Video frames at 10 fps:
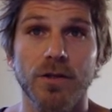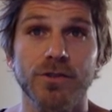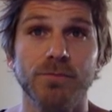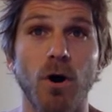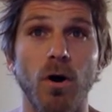
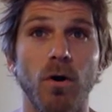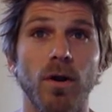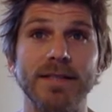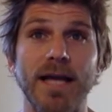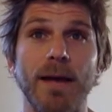small
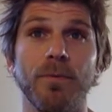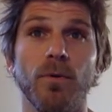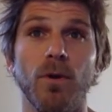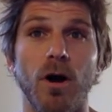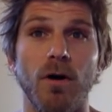
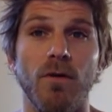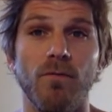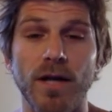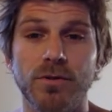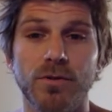example of
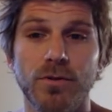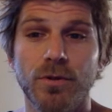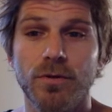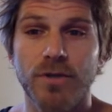what to do.